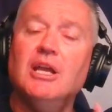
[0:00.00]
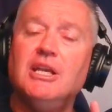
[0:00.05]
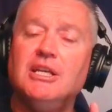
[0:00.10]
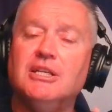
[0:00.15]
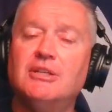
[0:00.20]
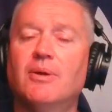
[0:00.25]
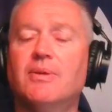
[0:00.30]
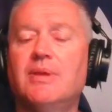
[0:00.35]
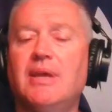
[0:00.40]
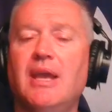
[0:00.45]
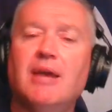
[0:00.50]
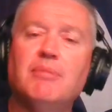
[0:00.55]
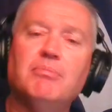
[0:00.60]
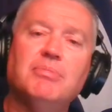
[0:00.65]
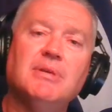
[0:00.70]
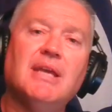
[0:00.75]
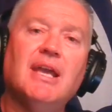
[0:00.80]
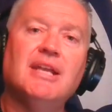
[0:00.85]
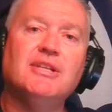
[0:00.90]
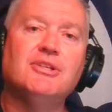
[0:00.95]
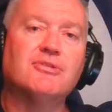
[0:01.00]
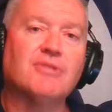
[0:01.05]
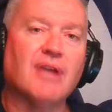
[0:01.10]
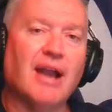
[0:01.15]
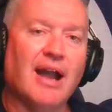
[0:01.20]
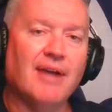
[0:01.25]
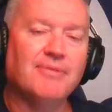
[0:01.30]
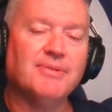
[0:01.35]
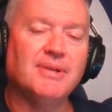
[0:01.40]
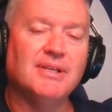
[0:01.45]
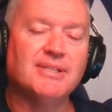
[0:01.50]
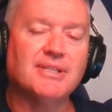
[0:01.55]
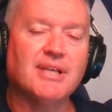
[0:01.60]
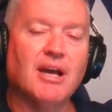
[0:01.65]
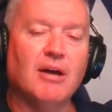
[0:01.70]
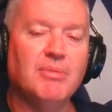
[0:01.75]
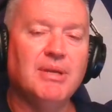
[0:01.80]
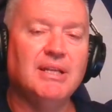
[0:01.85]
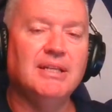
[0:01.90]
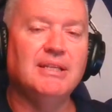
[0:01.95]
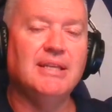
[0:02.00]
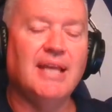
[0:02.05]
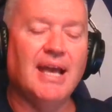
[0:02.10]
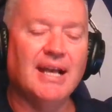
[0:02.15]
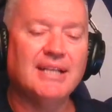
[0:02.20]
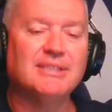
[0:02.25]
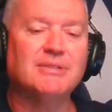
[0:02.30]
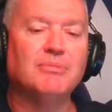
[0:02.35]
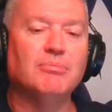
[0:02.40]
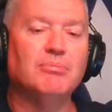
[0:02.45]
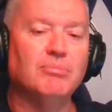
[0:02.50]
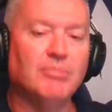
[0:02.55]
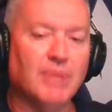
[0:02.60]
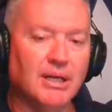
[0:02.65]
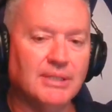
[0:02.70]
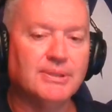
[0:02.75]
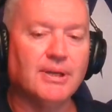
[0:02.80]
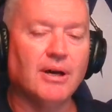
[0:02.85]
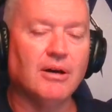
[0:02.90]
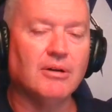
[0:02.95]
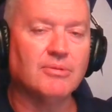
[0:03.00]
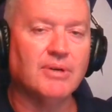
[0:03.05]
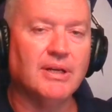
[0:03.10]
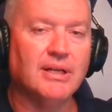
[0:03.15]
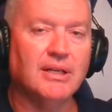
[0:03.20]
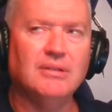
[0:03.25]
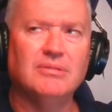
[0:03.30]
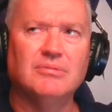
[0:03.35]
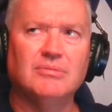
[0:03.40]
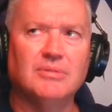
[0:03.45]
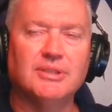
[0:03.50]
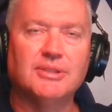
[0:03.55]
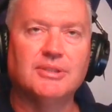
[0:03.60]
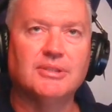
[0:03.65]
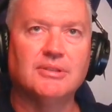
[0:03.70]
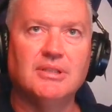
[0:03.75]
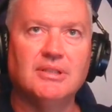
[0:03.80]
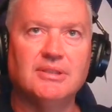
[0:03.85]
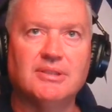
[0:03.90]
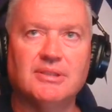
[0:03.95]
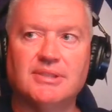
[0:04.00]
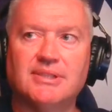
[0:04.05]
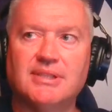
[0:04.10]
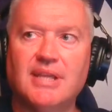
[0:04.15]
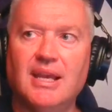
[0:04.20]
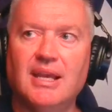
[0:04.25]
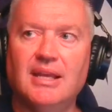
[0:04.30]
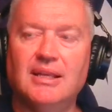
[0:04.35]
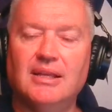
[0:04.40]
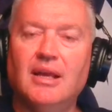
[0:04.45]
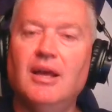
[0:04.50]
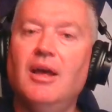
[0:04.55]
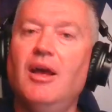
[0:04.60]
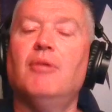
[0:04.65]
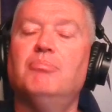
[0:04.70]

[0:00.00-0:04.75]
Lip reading: You know, the NBA draft is coming next month already, which is insane.